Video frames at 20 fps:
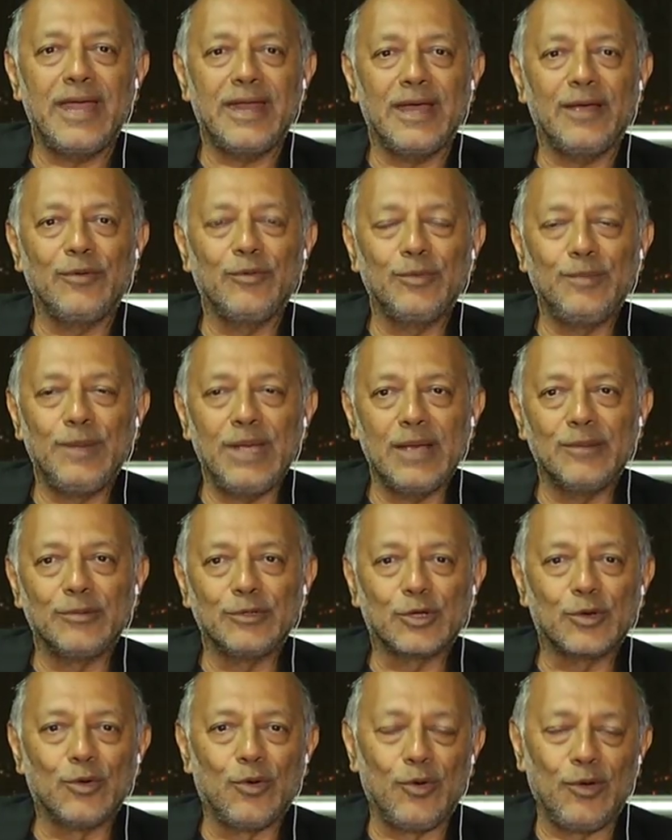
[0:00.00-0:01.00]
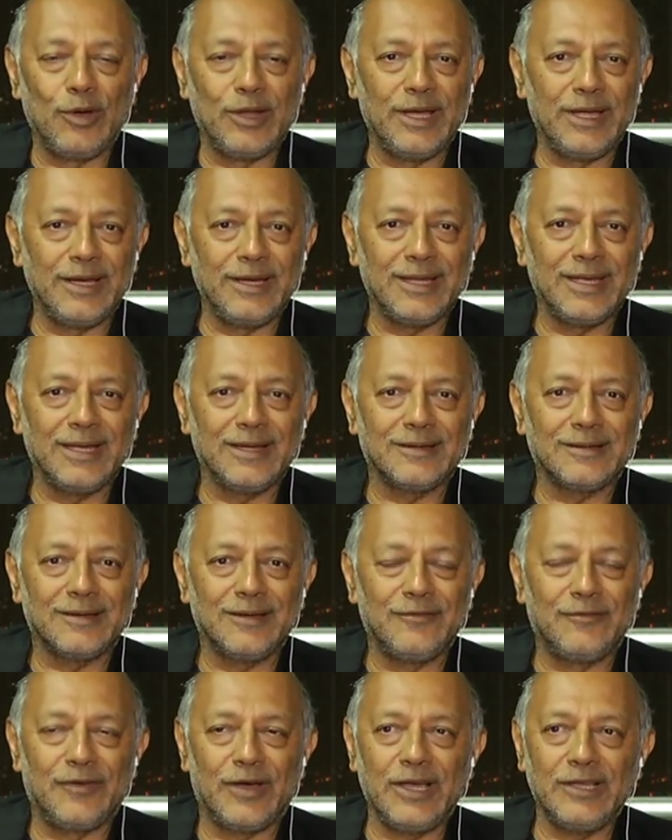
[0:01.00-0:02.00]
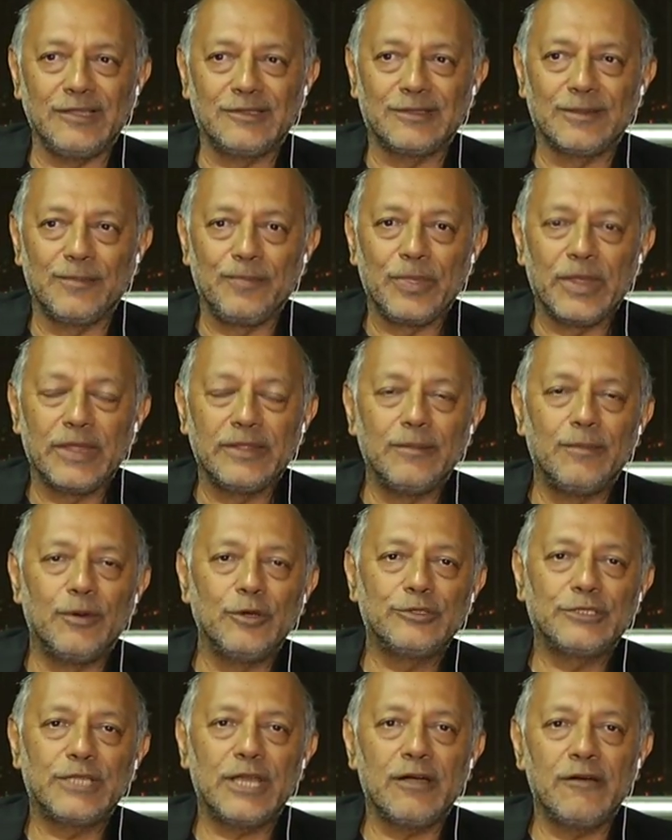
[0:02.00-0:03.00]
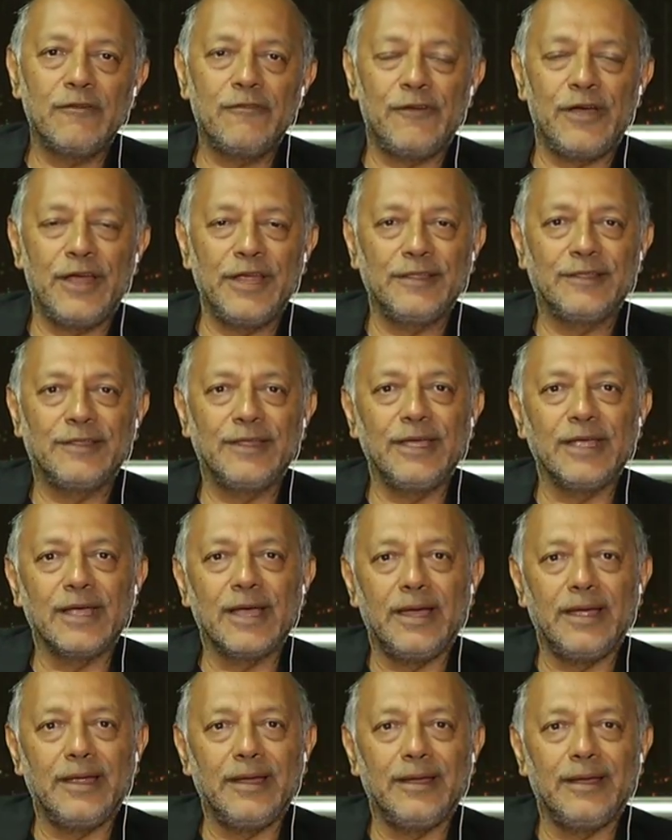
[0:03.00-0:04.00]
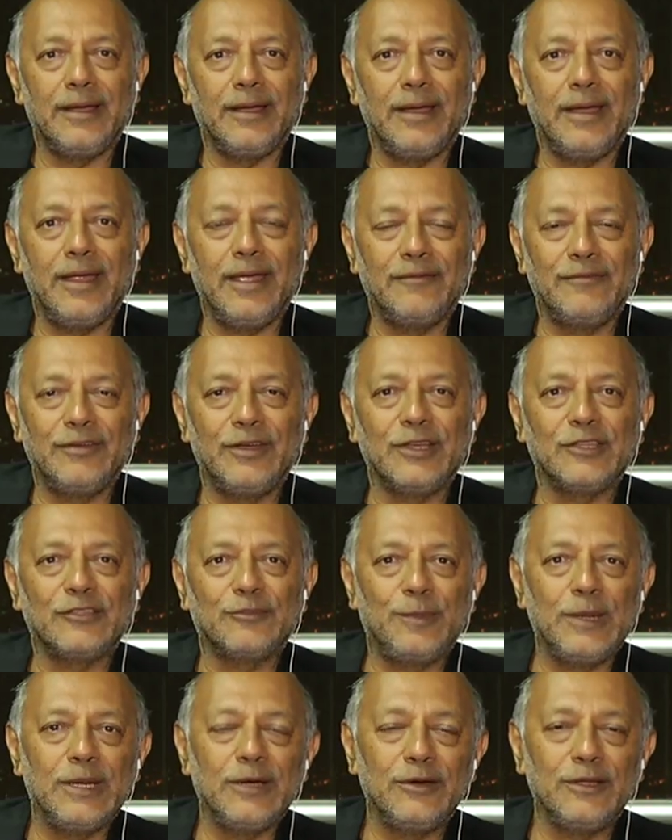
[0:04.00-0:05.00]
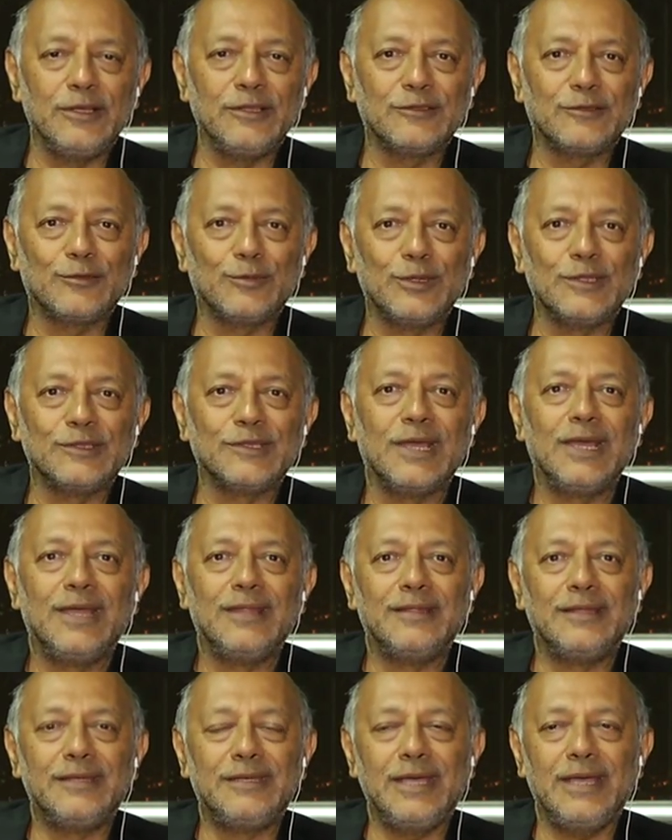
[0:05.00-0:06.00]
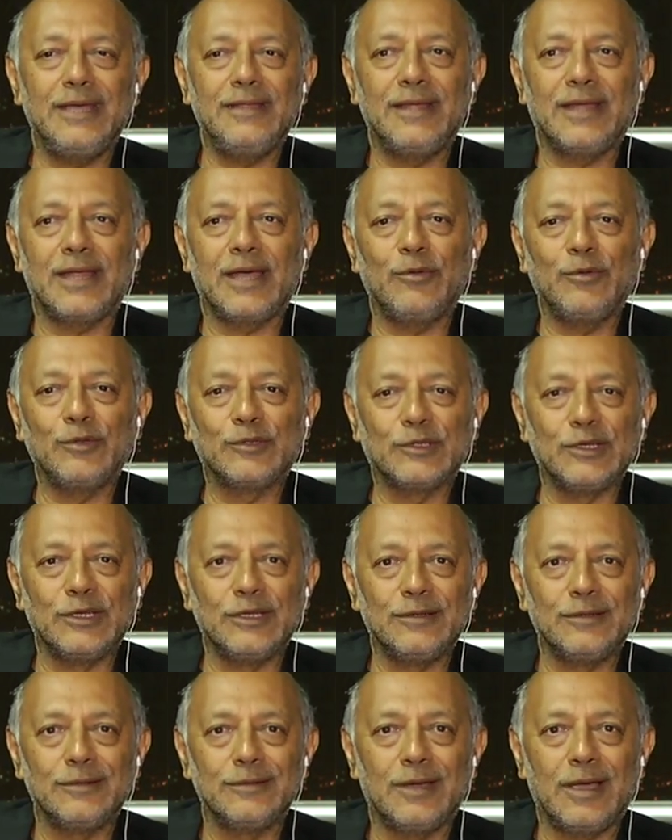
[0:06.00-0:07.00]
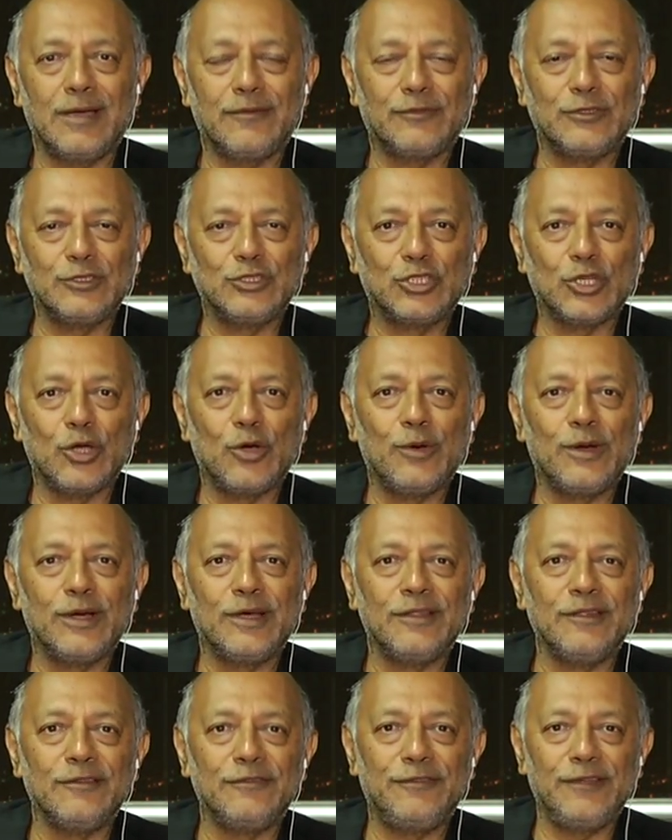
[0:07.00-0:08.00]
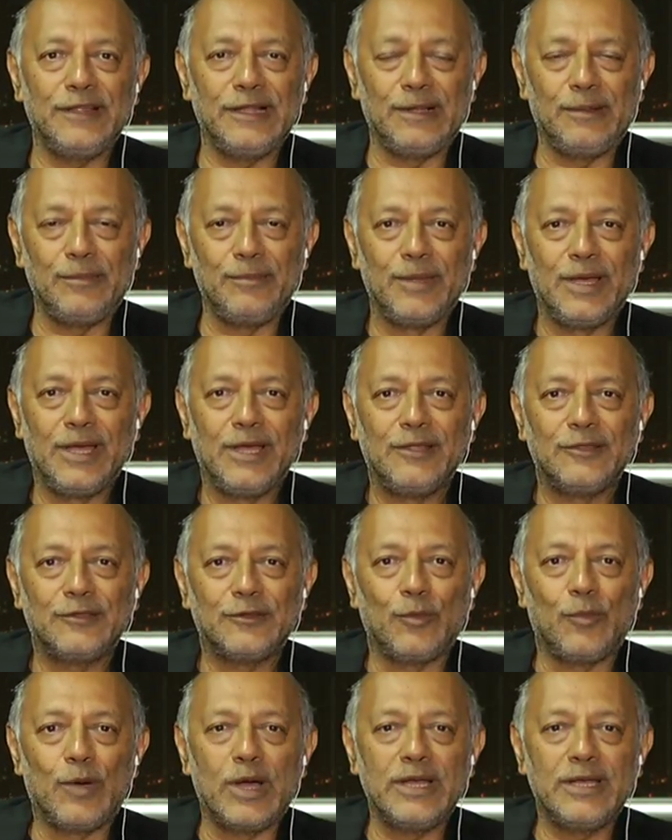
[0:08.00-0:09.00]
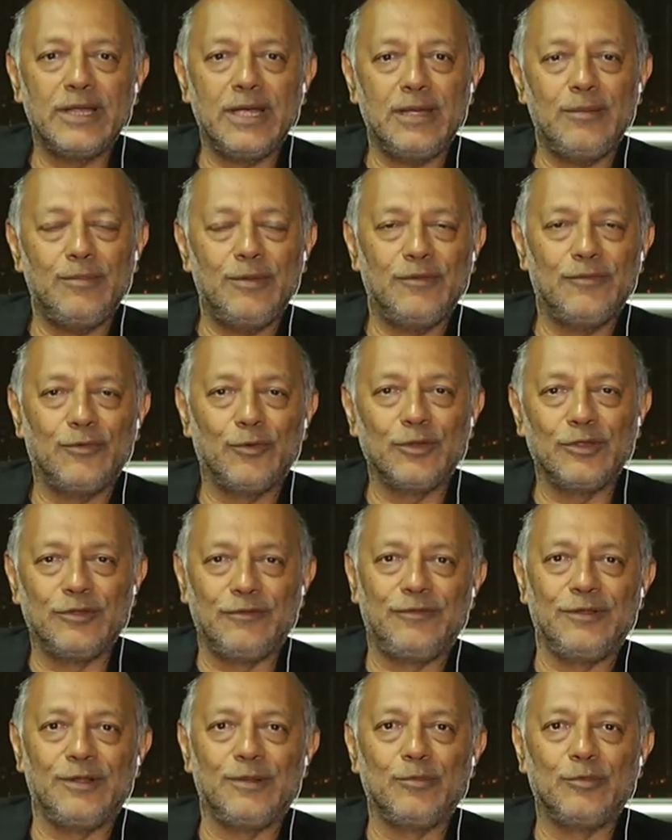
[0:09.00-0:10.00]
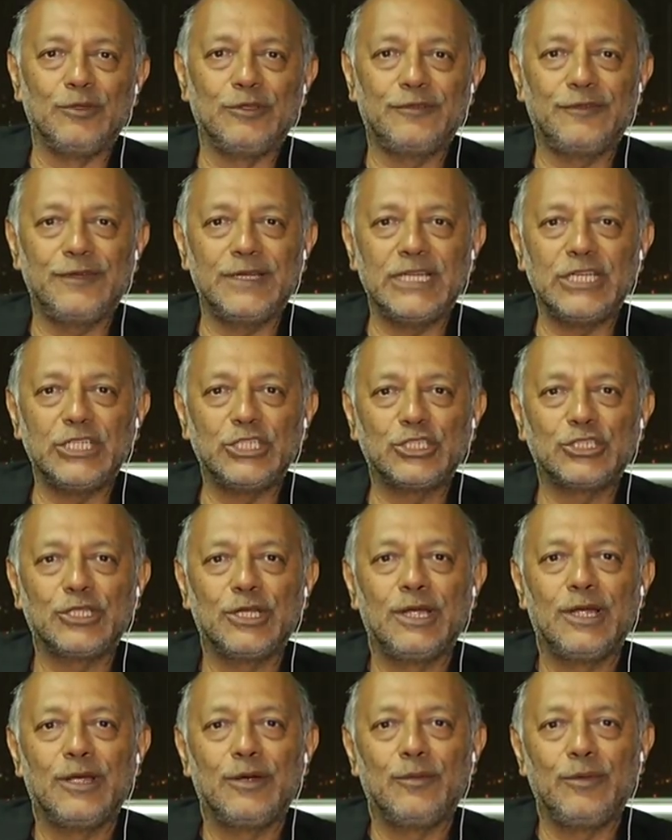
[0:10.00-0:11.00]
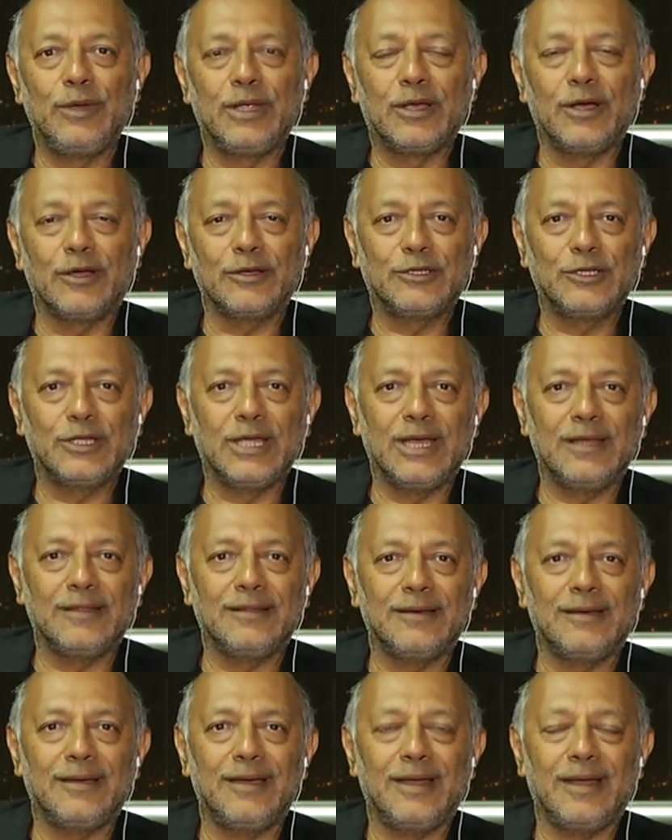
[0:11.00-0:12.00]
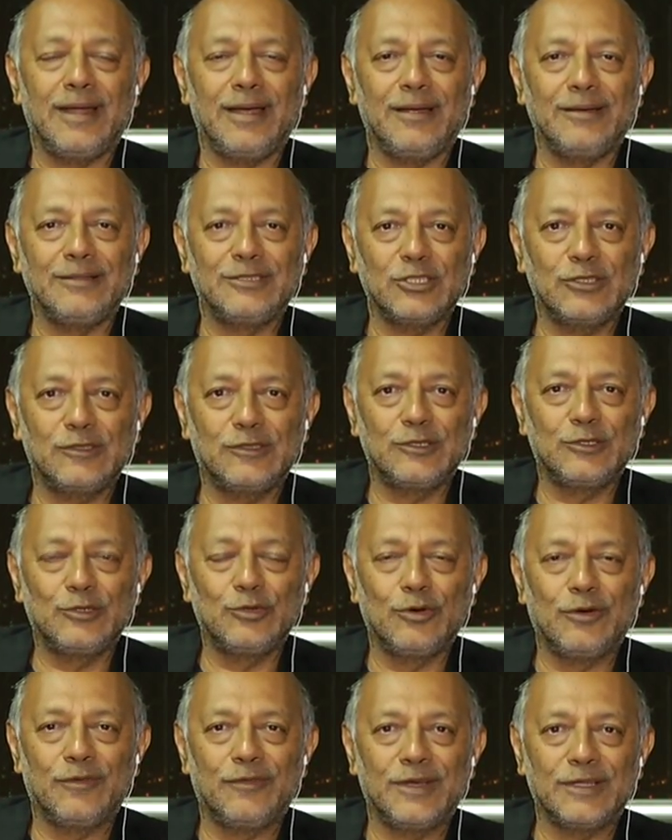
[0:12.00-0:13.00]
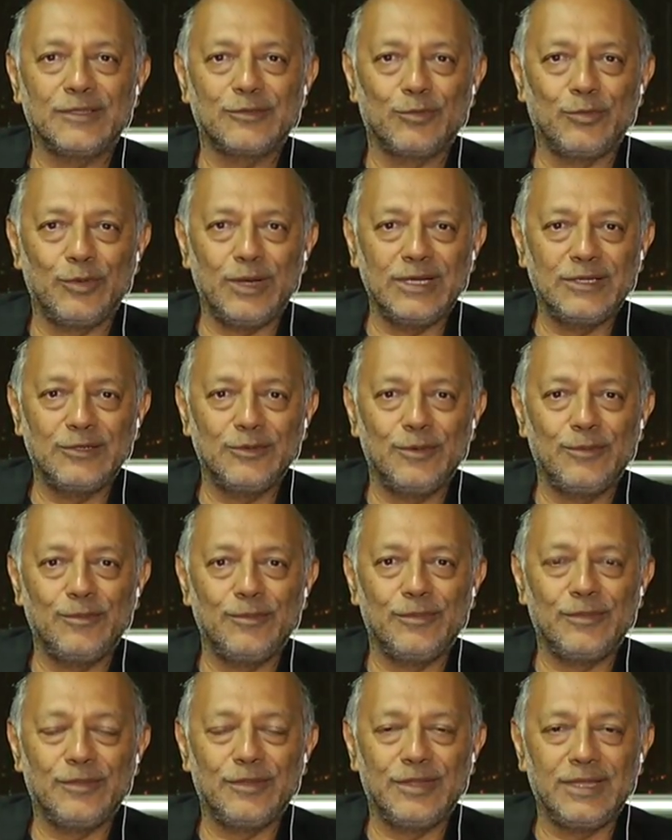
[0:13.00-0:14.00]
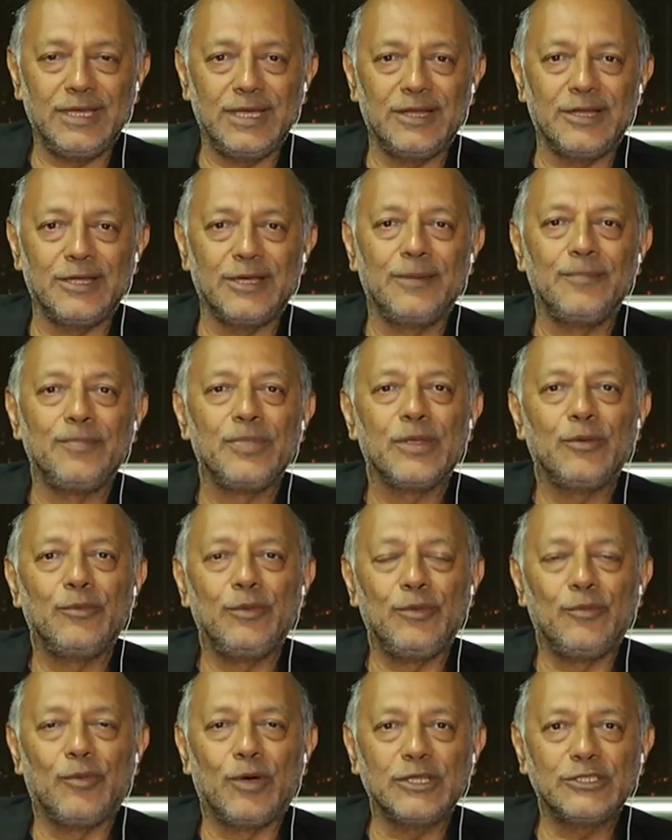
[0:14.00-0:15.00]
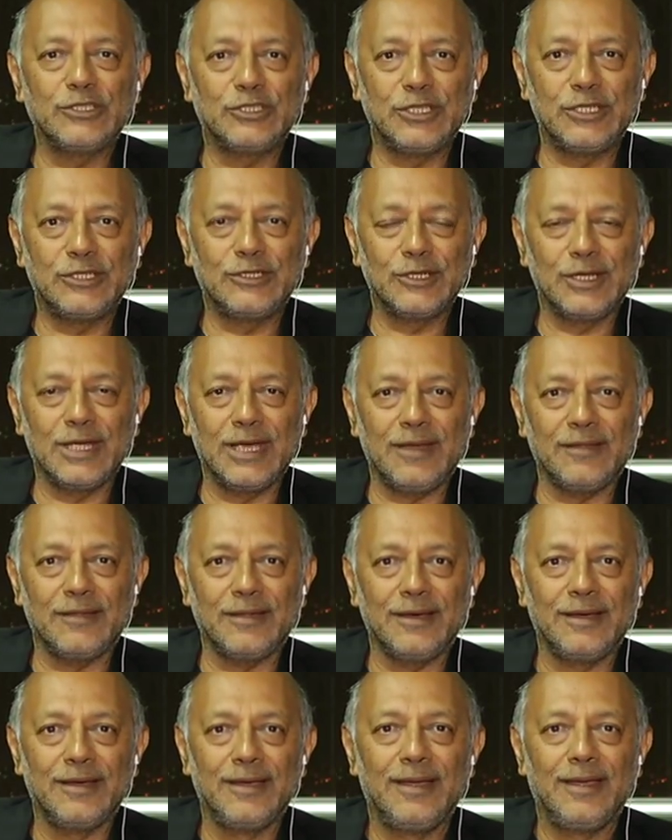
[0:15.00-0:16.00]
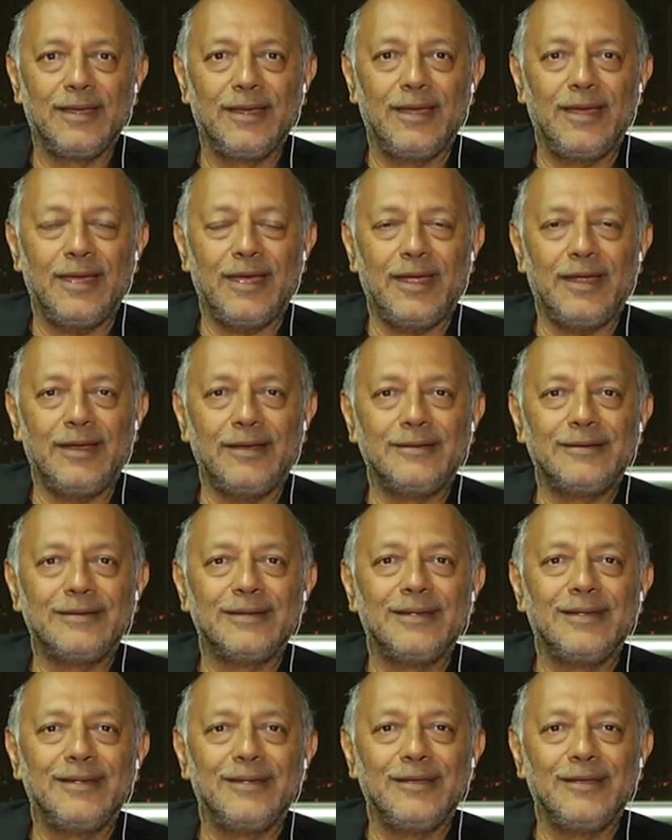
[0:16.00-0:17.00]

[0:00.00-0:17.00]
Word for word: and I would be able to call her and get advice. The most terrifying thing I ever experienced was the day that I was going to have to show her the film. So one day before the film was finished, we got together, and I, just the two of us went to a theater, we watched it together, and